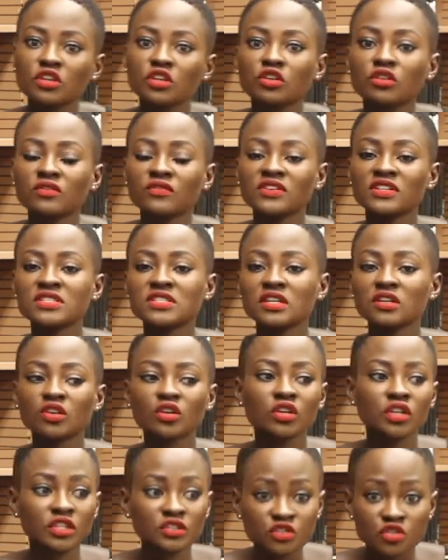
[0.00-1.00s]
A lot of us are
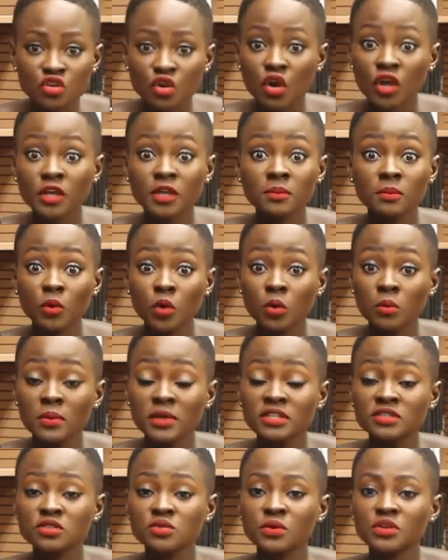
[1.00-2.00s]
not enjoying
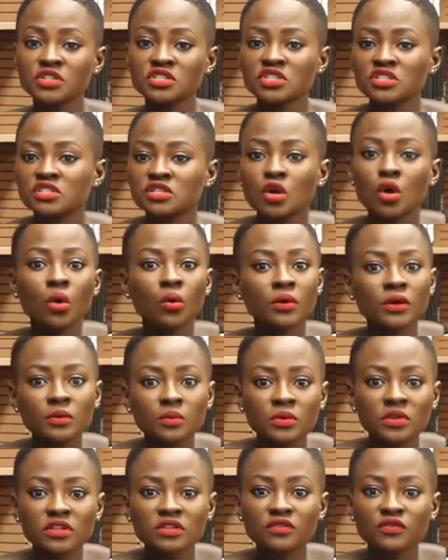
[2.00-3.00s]
moments, we're just going
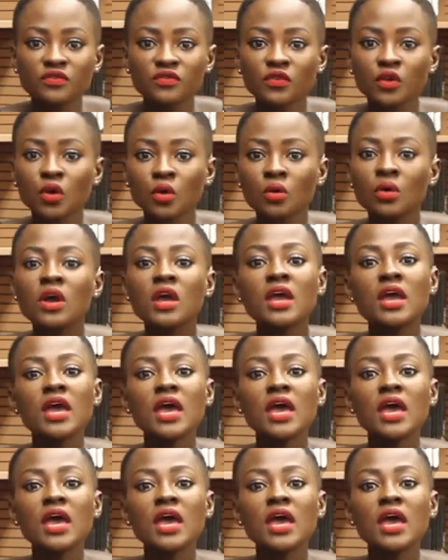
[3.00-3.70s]
with the flow.